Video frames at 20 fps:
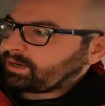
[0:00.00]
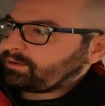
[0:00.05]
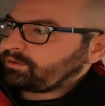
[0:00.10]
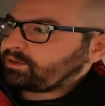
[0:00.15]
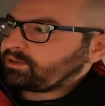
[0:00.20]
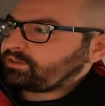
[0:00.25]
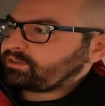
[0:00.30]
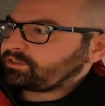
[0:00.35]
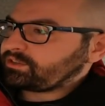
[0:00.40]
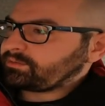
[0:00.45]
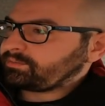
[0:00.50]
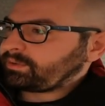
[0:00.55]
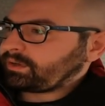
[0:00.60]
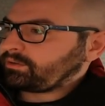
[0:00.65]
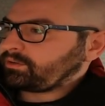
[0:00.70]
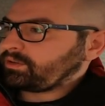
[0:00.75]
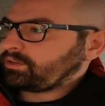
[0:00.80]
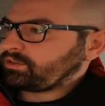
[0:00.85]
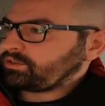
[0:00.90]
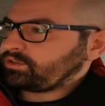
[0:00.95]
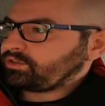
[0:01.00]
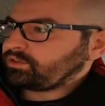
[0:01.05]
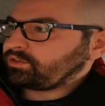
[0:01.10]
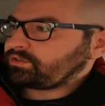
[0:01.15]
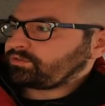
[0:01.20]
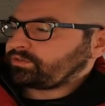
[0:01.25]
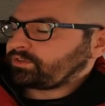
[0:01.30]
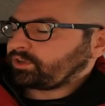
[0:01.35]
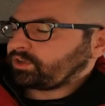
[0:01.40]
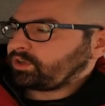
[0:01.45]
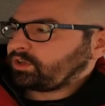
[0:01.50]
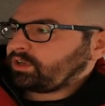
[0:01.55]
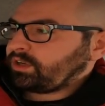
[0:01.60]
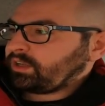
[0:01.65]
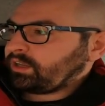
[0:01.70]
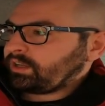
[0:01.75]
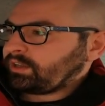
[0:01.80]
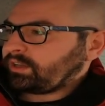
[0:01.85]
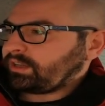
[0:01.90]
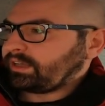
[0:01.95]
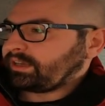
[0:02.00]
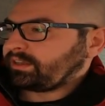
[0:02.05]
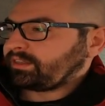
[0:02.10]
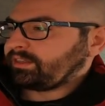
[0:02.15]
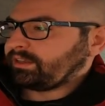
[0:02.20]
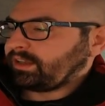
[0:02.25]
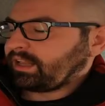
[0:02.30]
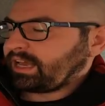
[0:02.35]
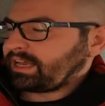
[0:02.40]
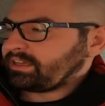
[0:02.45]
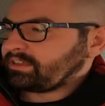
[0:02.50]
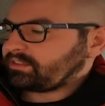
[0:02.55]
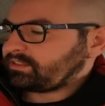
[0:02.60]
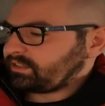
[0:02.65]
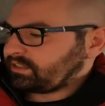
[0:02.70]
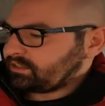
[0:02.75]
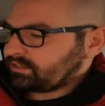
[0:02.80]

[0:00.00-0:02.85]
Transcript: power is the power that's used for like the lights